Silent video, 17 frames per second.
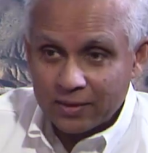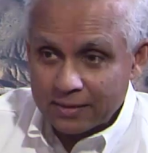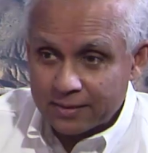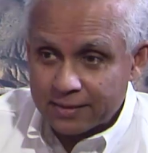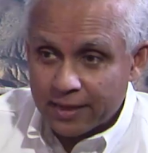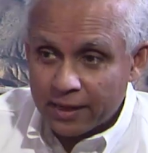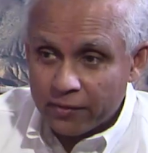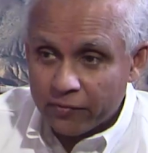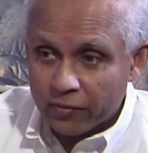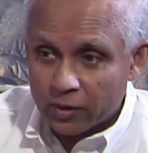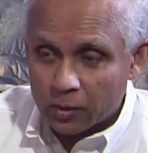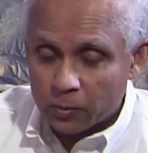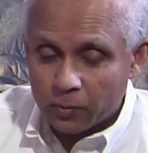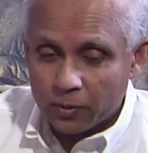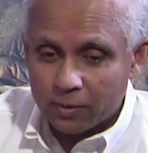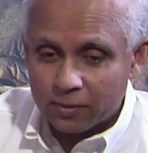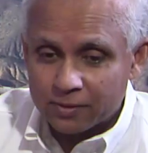Is that
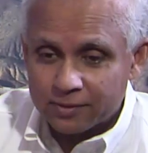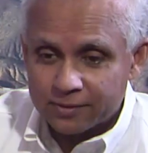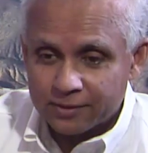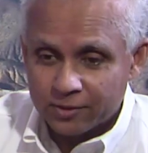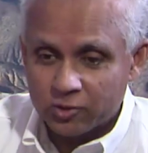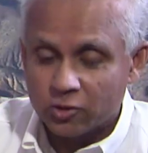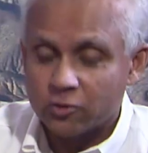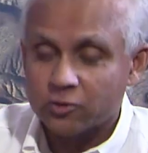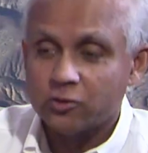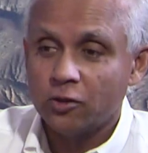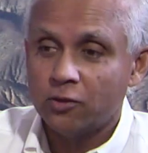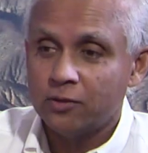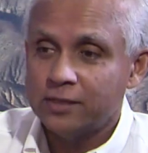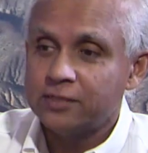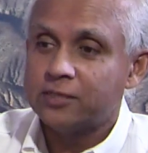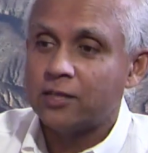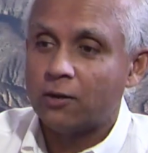available? And she goes, no,
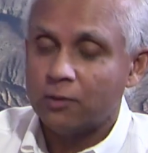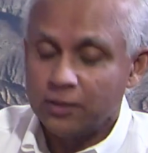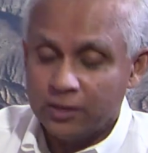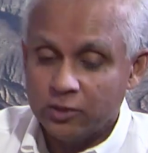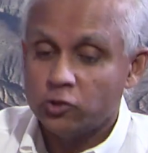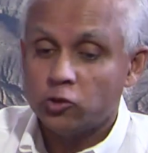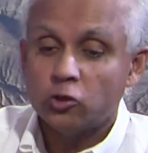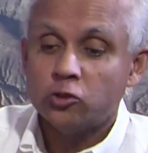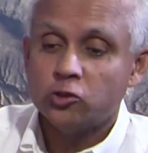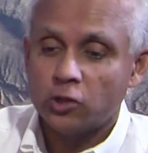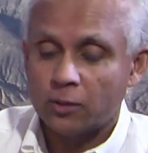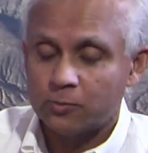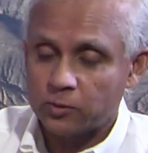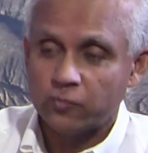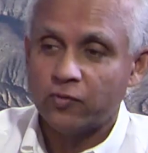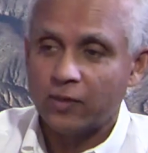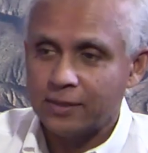it's, our, it's your job
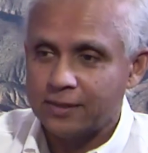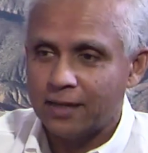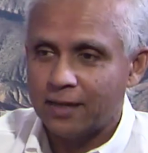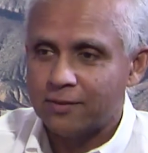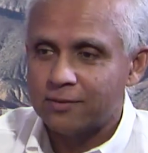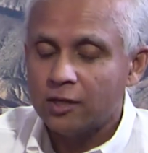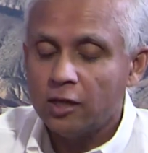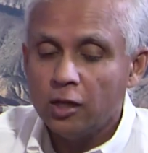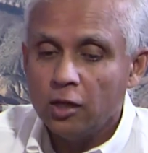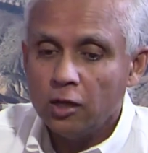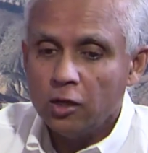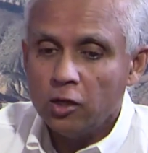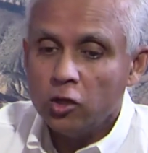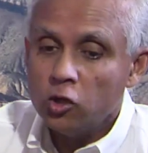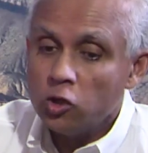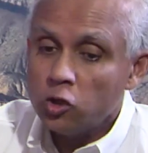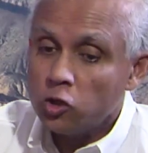to find out.
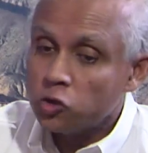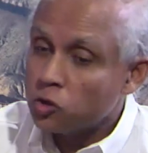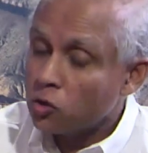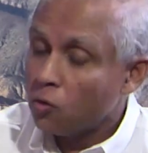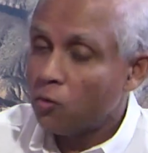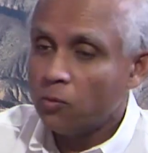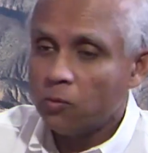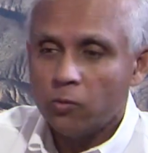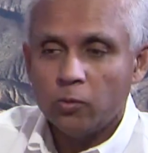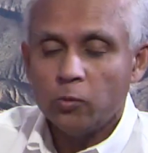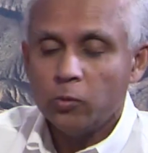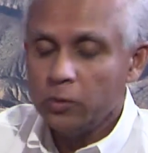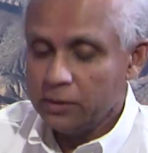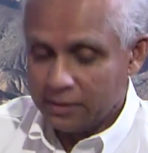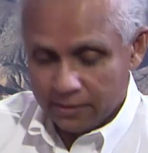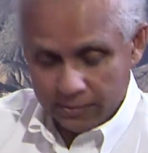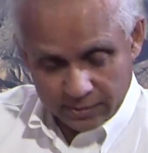So we
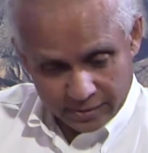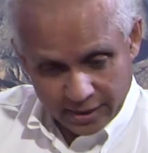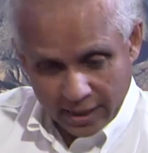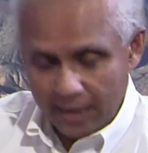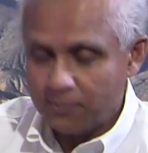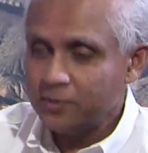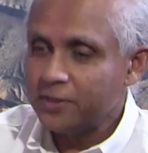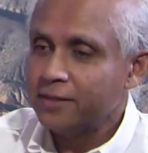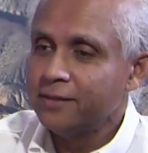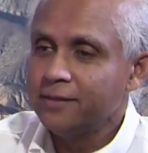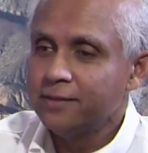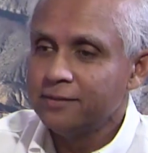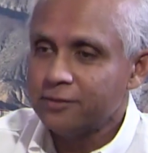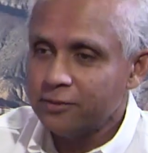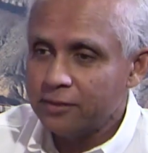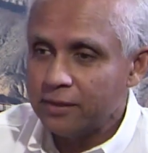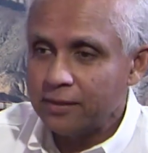typed it
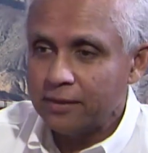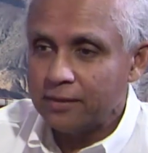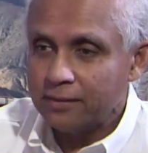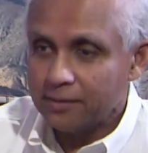into the,